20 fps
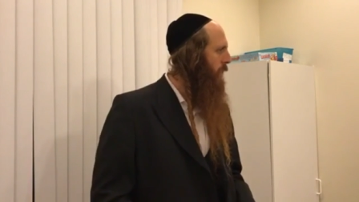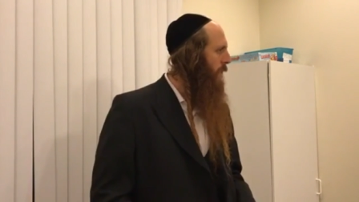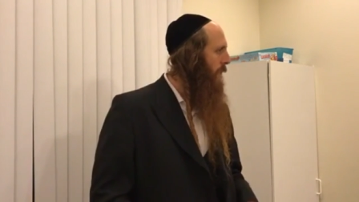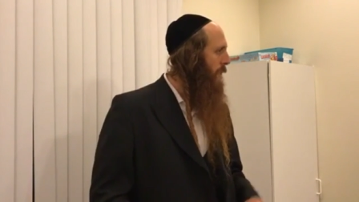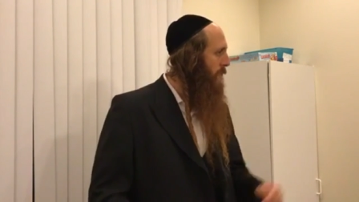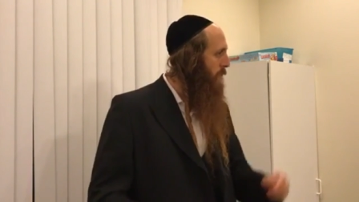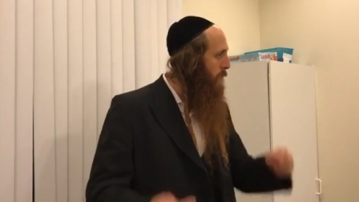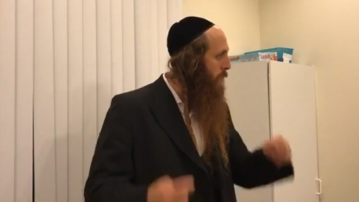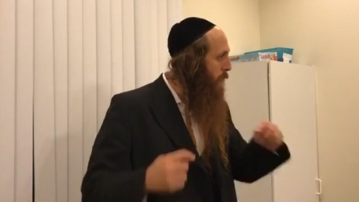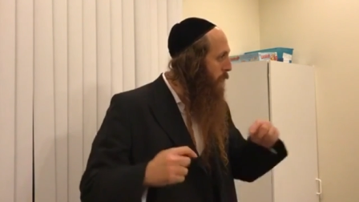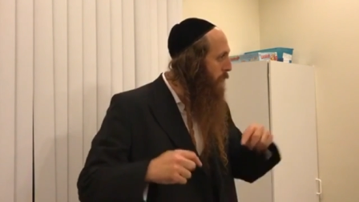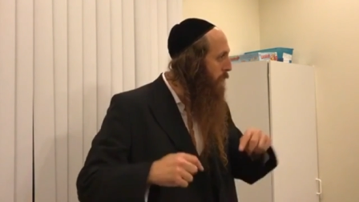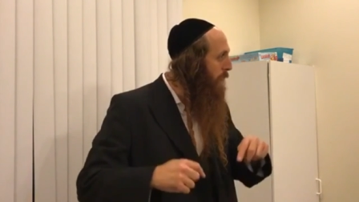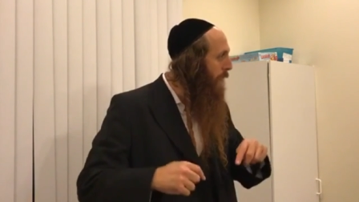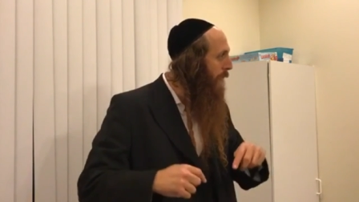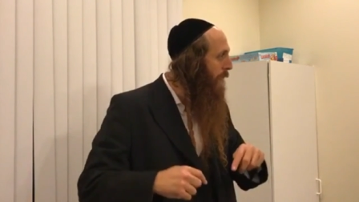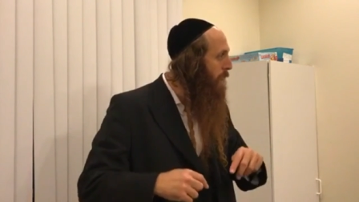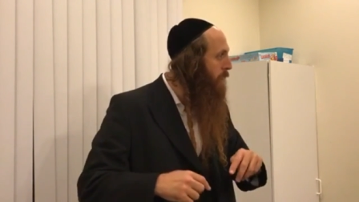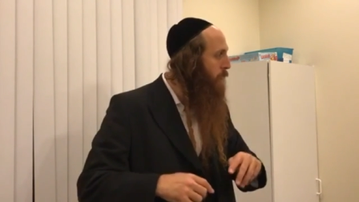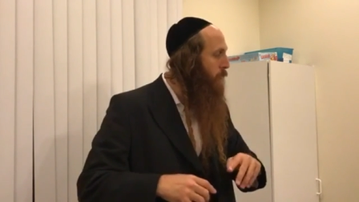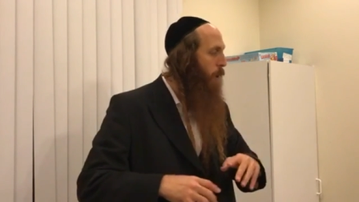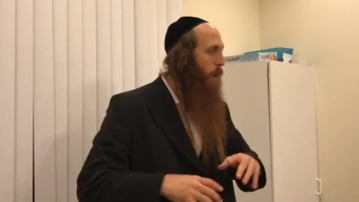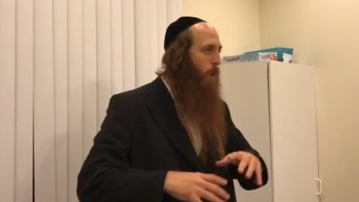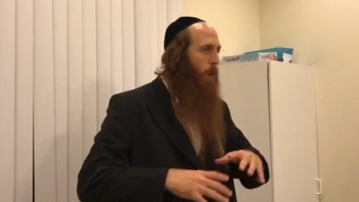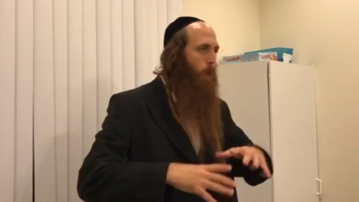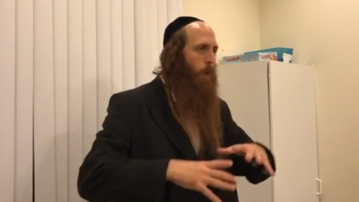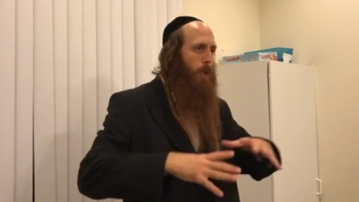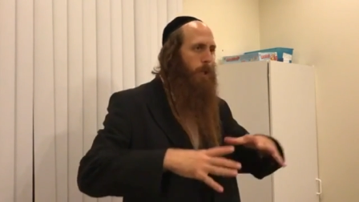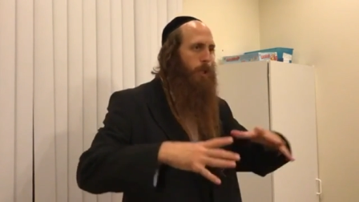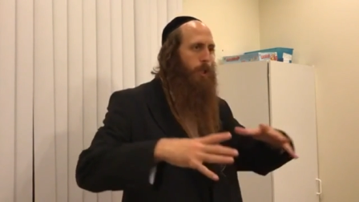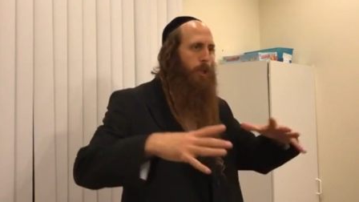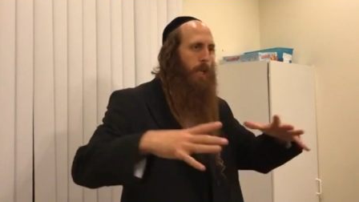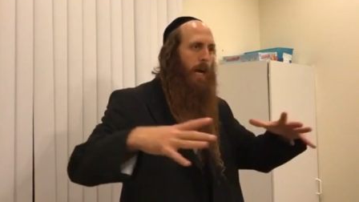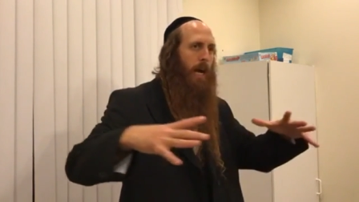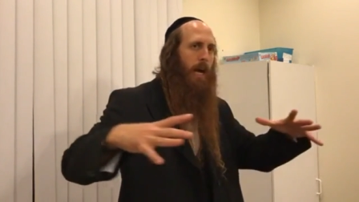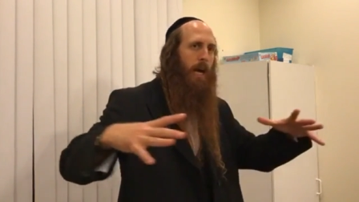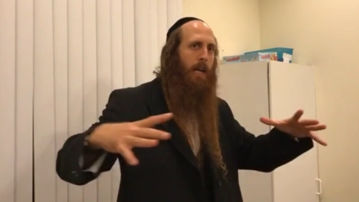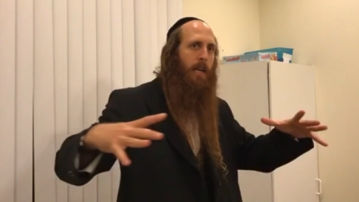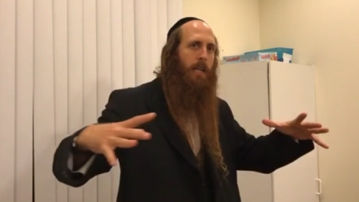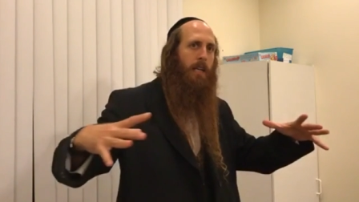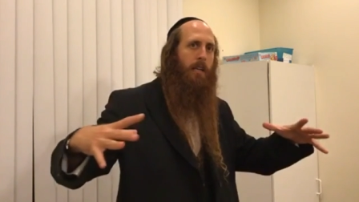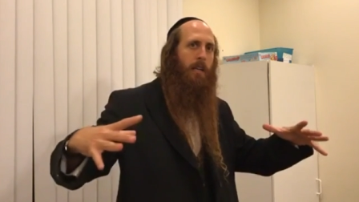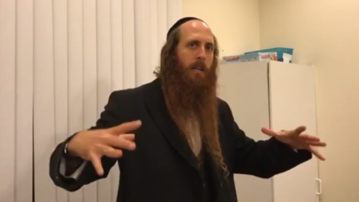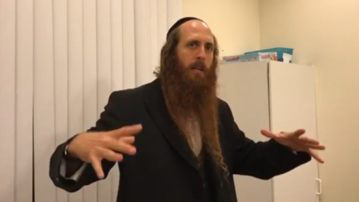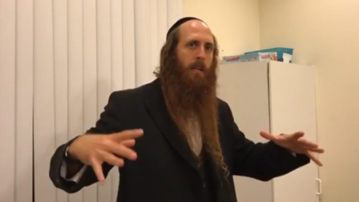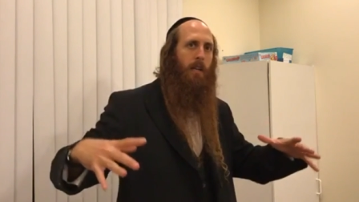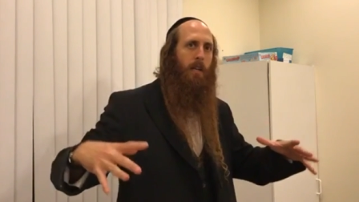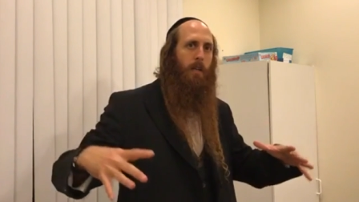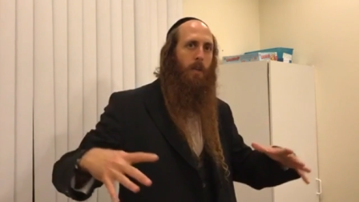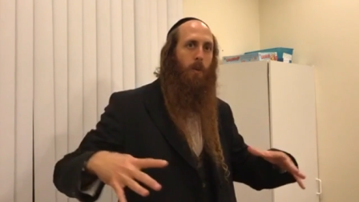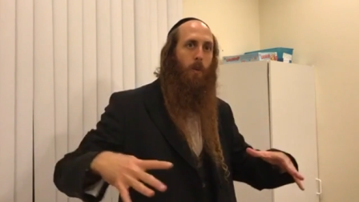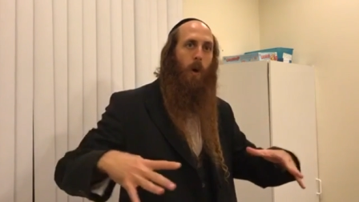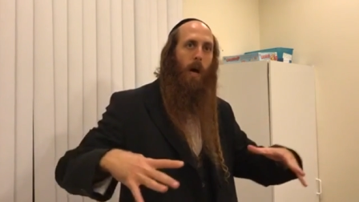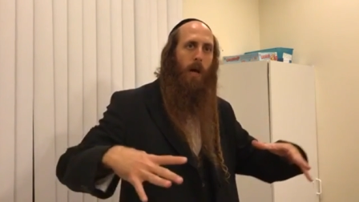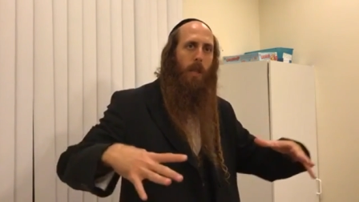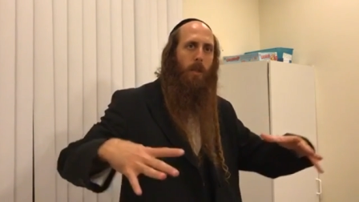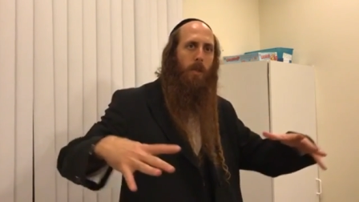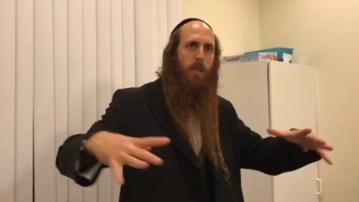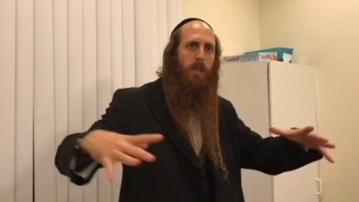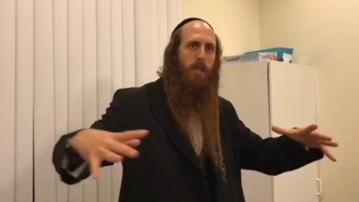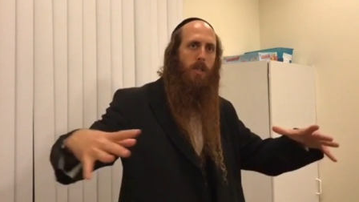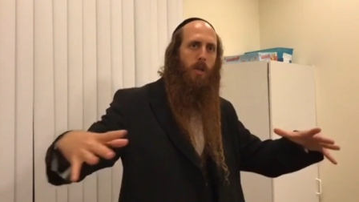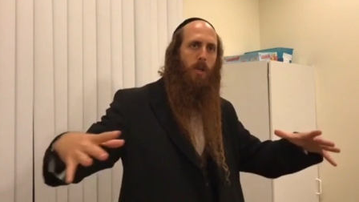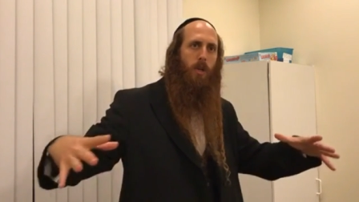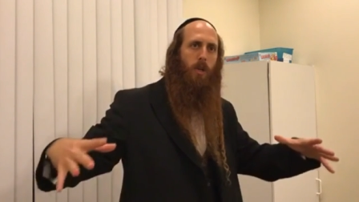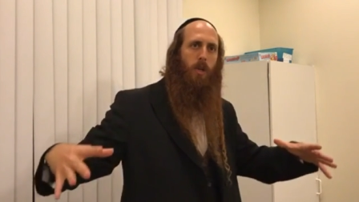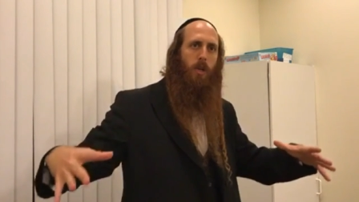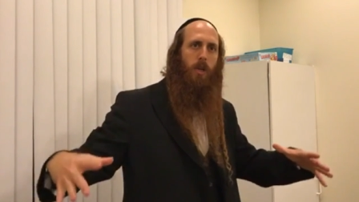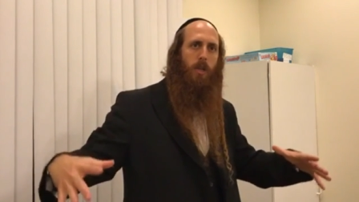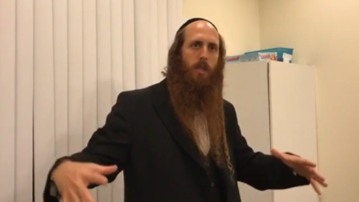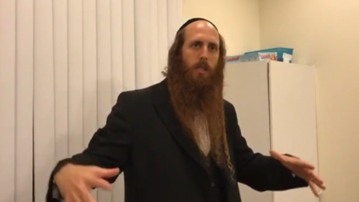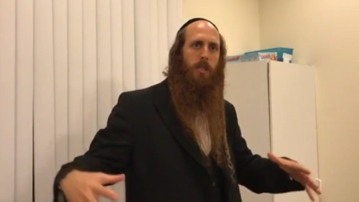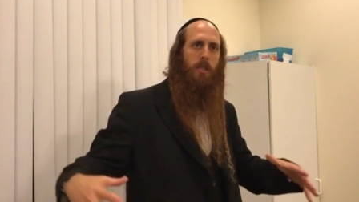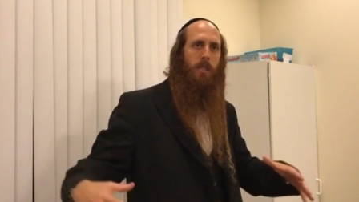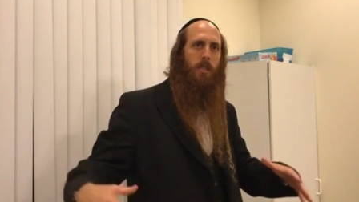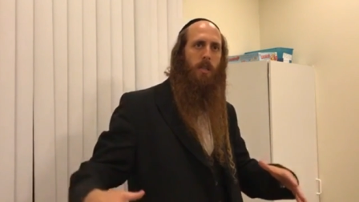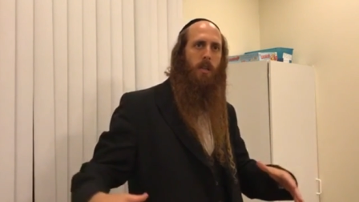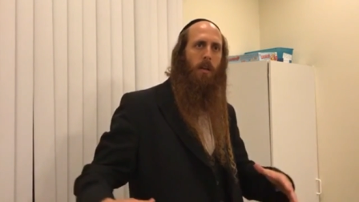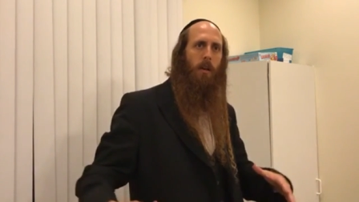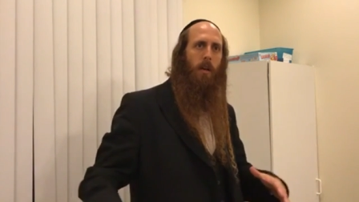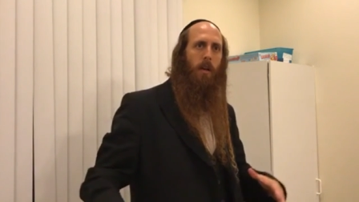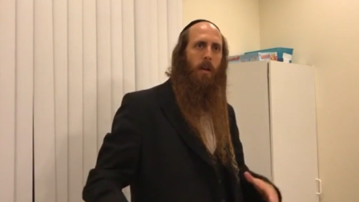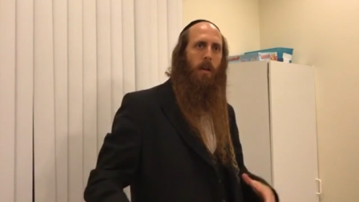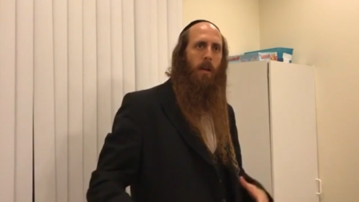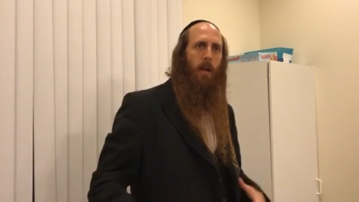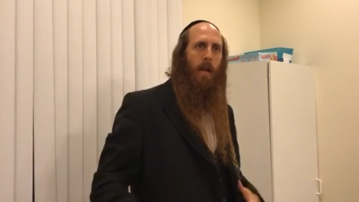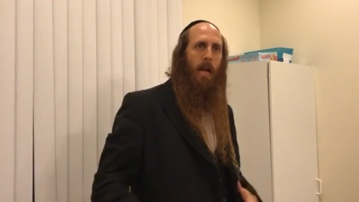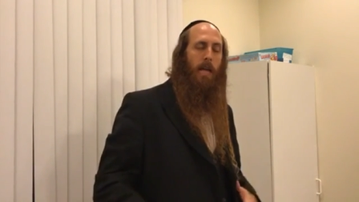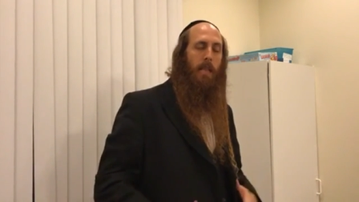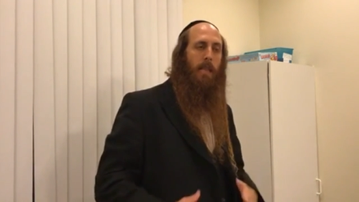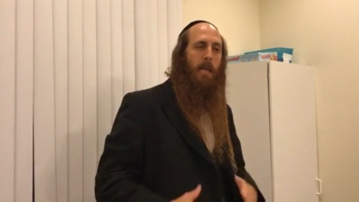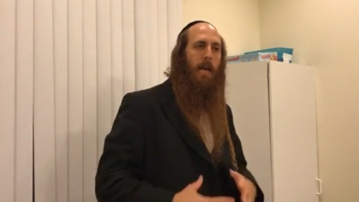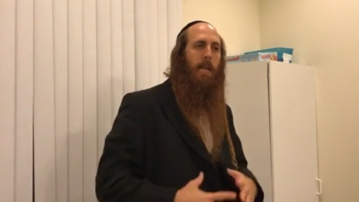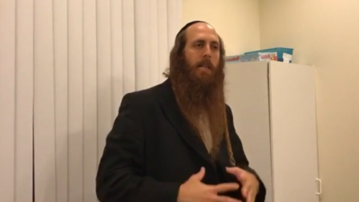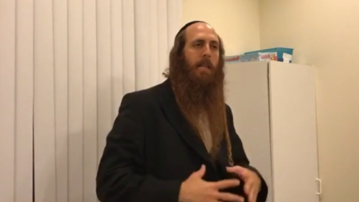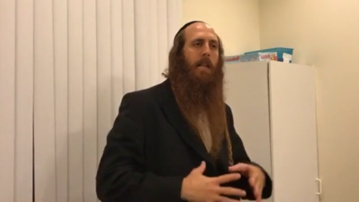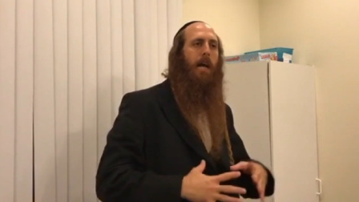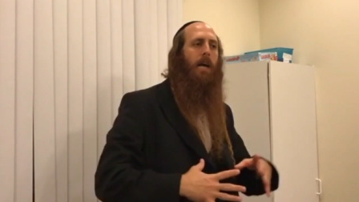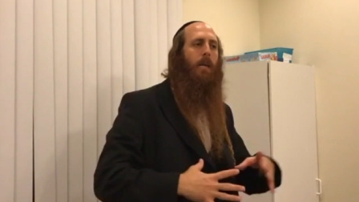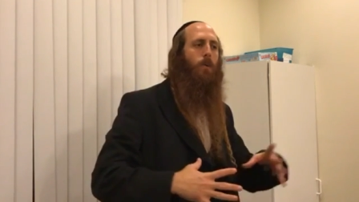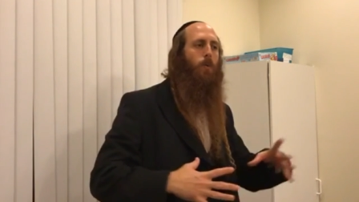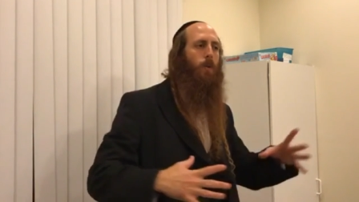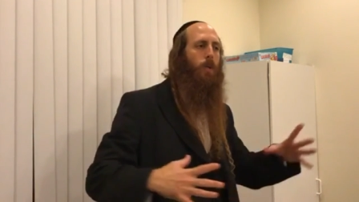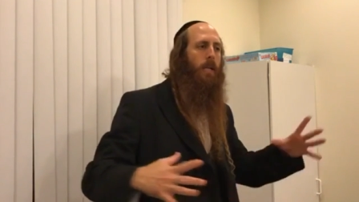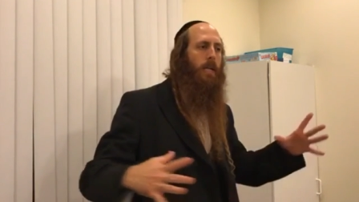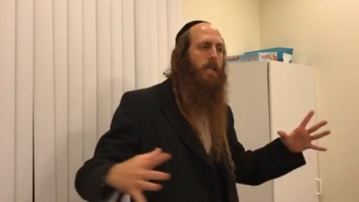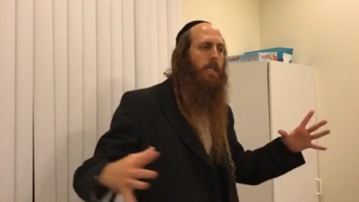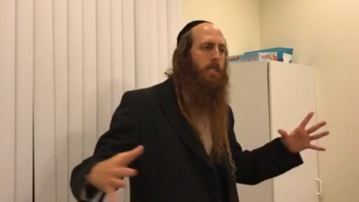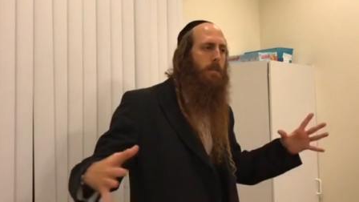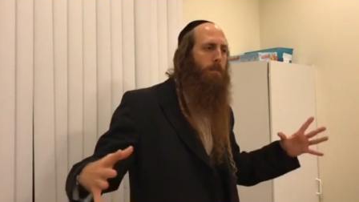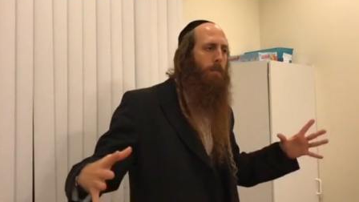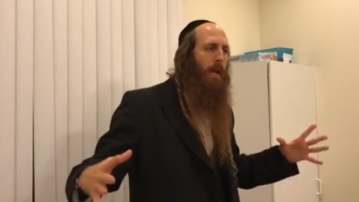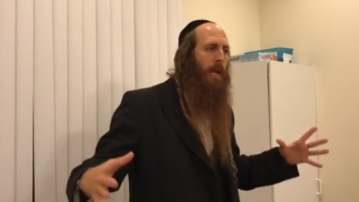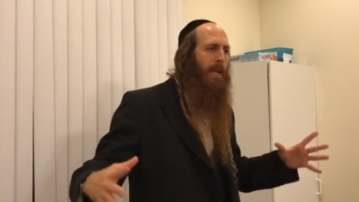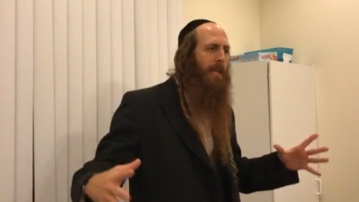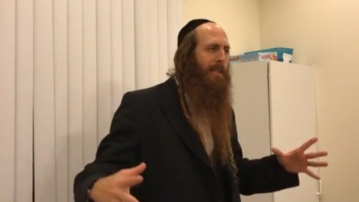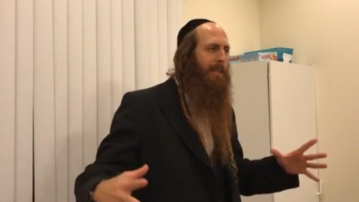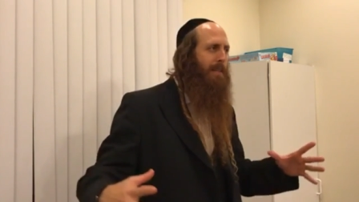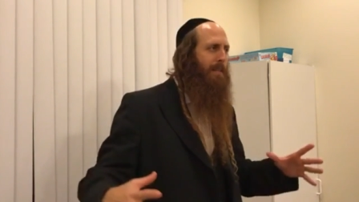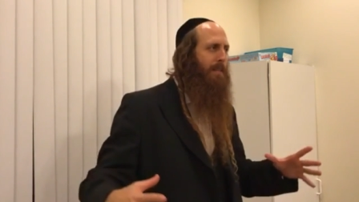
And their light will shine to other circles. And that light will expand